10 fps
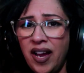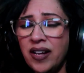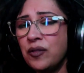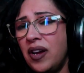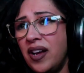I
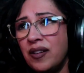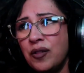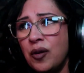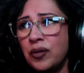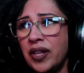don't
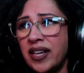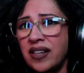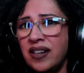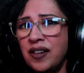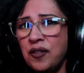know, like
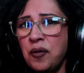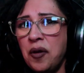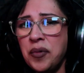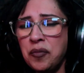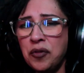I don't know how
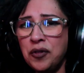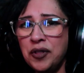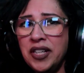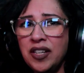people